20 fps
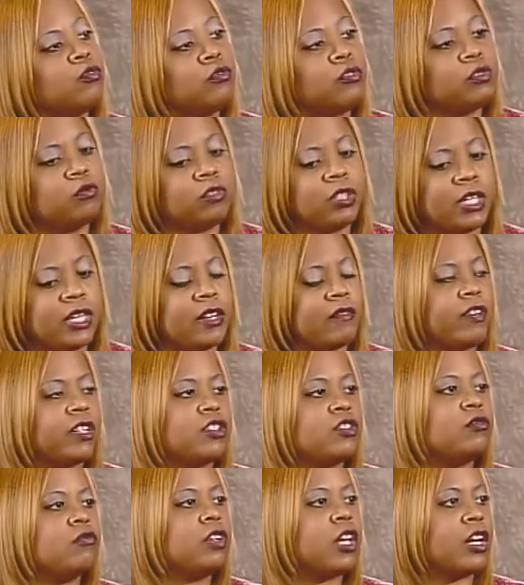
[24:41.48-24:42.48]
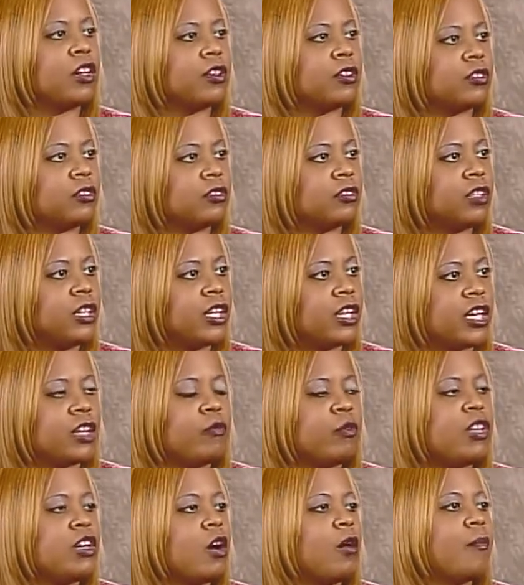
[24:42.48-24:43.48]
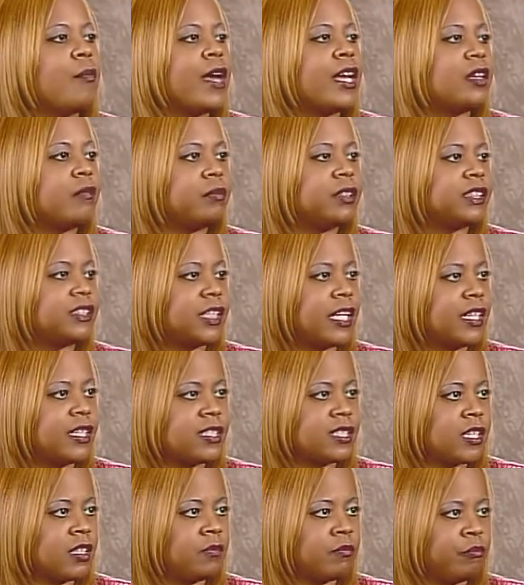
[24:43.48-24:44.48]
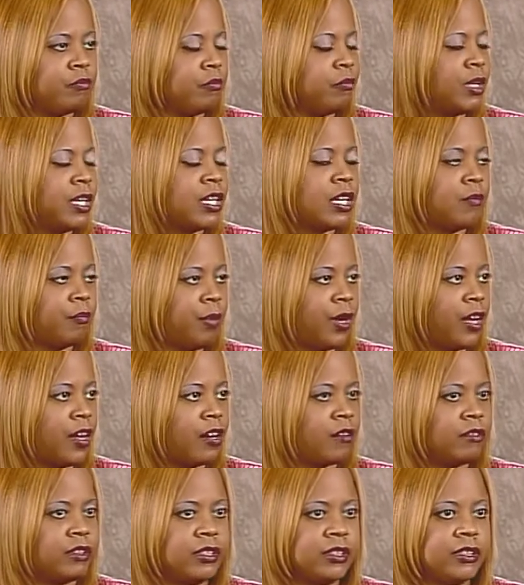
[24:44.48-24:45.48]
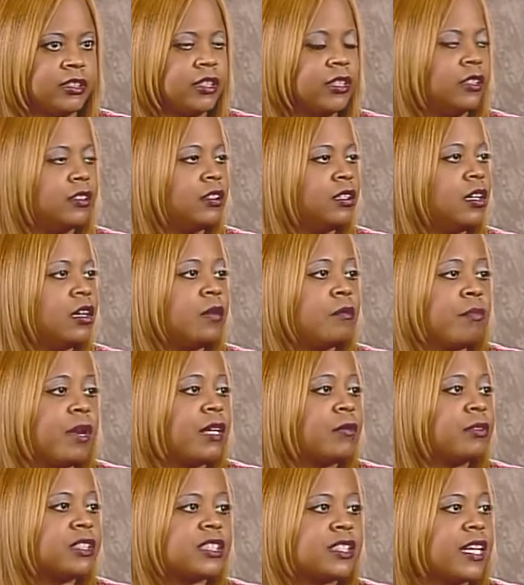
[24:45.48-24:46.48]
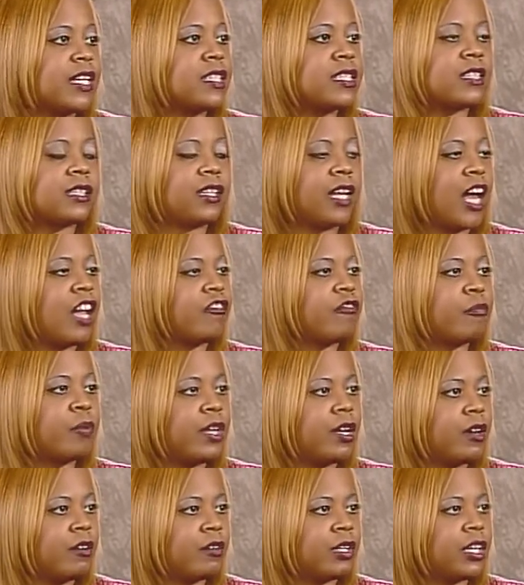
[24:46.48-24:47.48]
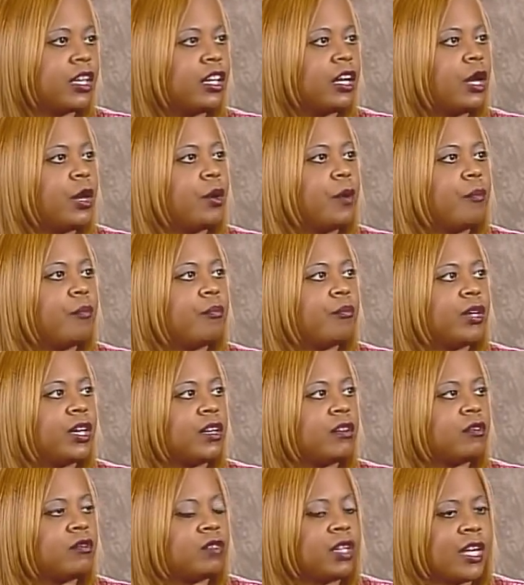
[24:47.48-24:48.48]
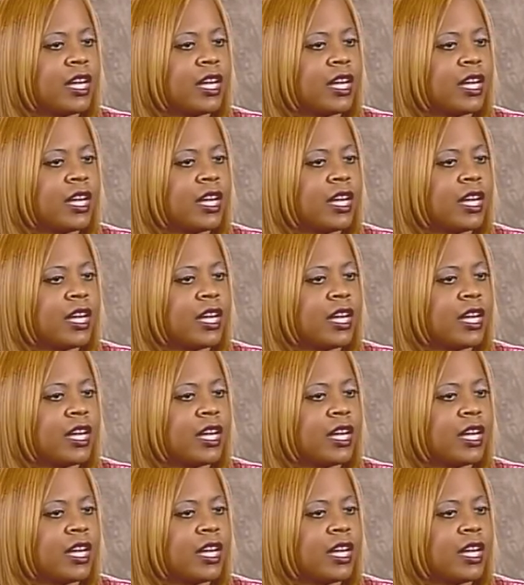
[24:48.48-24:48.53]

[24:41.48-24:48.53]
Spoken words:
You live and you learn, and we're going to make mistakes, and being parents and make mistakes in life, period. But